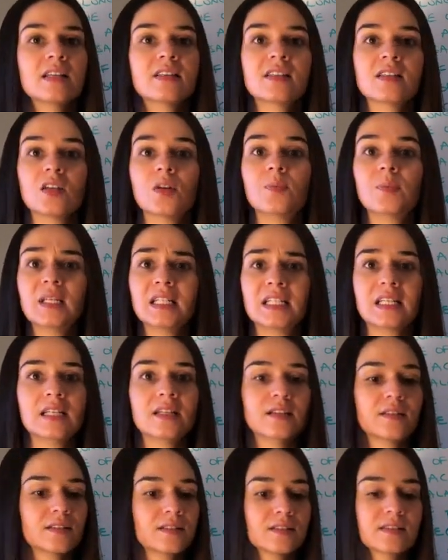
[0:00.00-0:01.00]

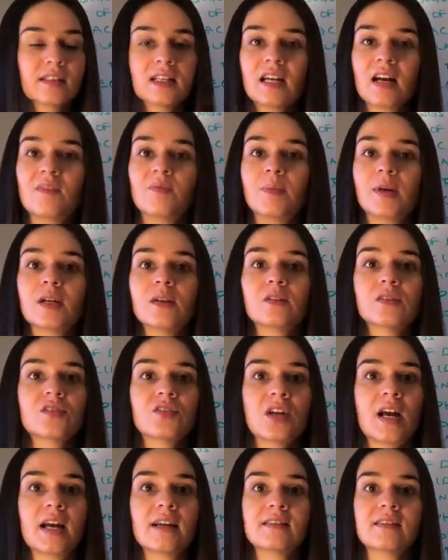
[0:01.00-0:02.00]
COPDers could have barrel
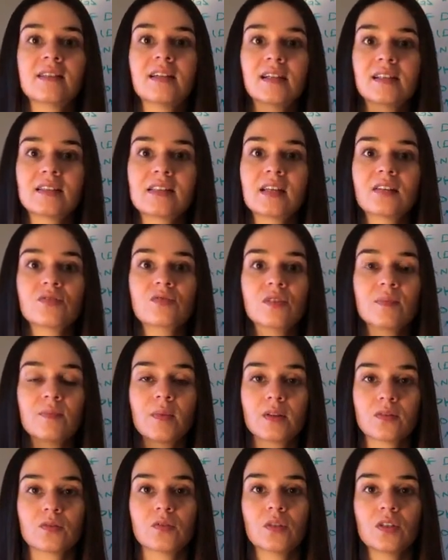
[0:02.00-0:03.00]
chest and accessory
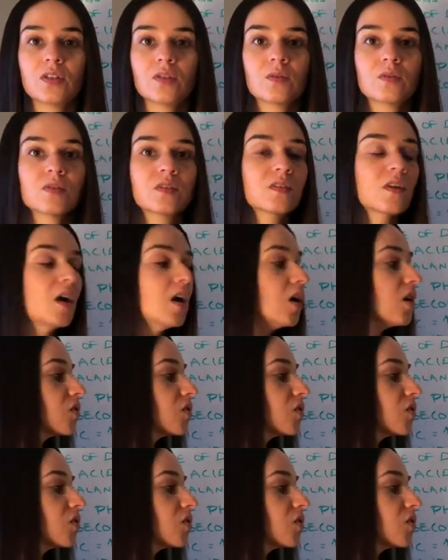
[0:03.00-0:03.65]
muscle use.